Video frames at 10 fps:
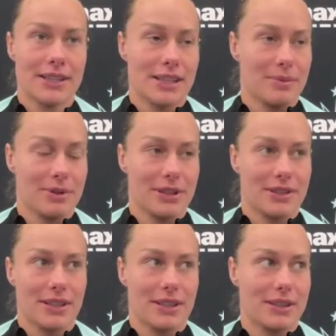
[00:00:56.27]
Tampa, like I
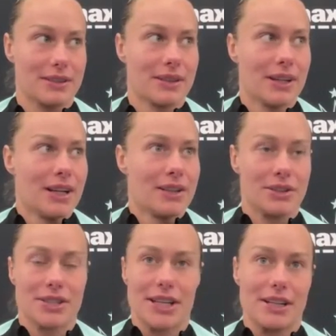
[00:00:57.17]
said, and
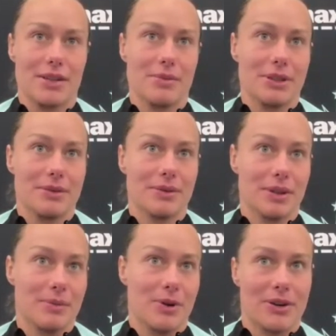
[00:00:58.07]
their stadium, and
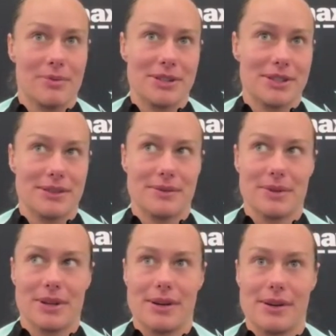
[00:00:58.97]
them welcome us
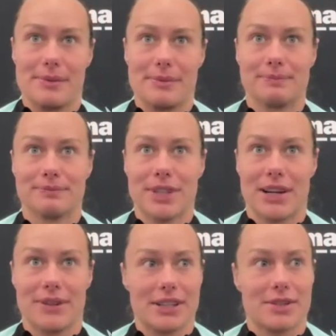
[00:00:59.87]
and
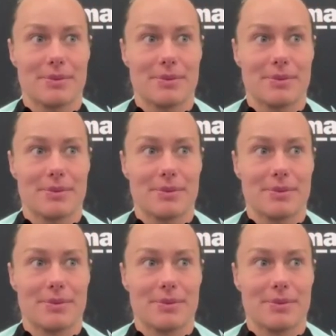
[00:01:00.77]
have that